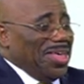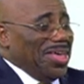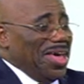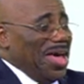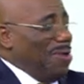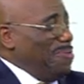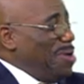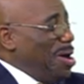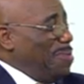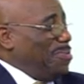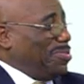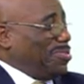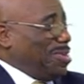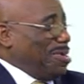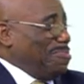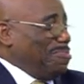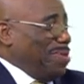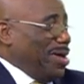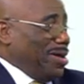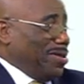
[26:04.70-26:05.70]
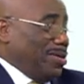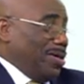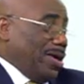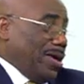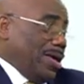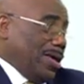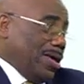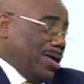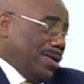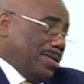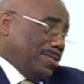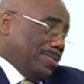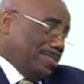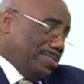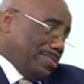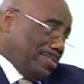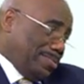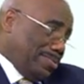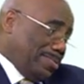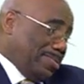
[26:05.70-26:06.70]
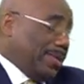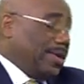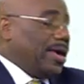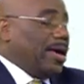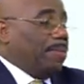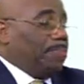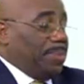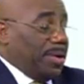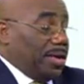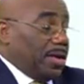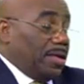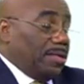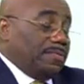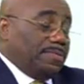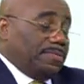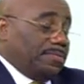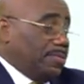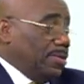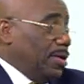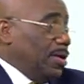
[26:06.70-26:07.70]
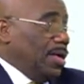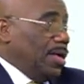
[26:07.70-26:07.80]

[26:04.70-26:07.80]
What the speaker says: And we always come back to, no, yeah, because